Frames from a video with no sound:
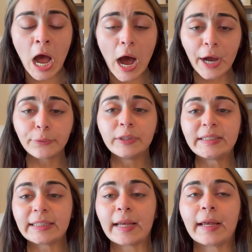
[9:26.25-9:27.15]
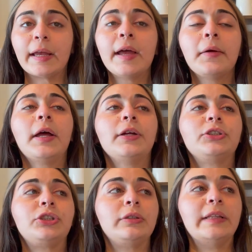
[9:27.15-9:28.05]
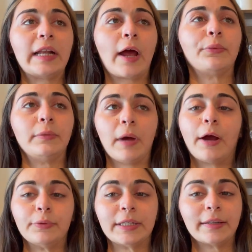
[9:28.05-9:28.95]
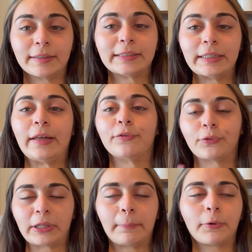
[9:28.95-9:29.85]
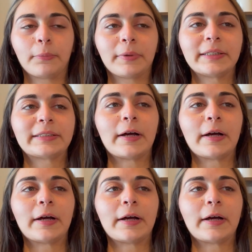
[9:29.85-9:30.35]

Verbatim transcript: I would say then I would I would get this again for that purpose.